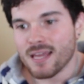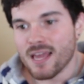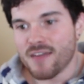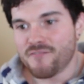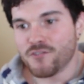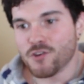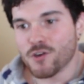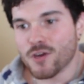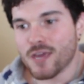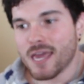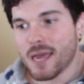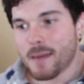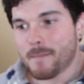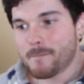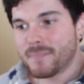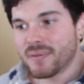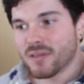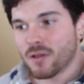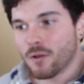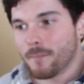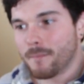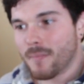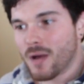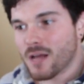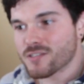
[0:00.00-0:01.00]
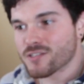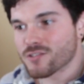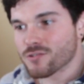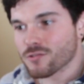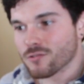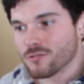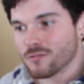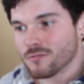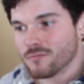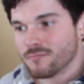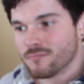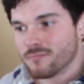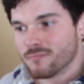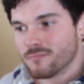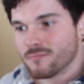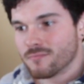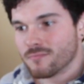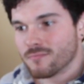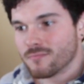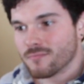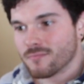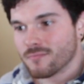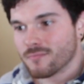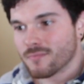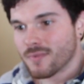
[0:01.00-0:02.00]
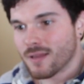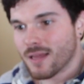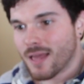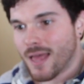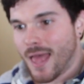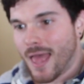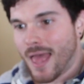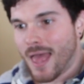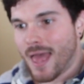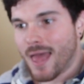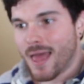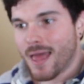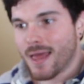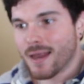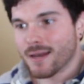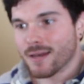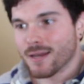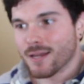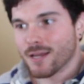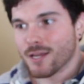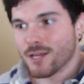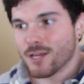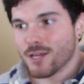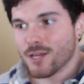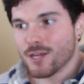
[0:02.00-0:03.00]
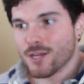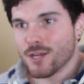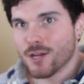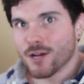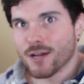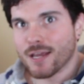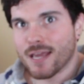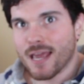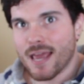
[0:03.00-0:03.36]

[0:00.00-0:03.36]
If you can't build muscle and you're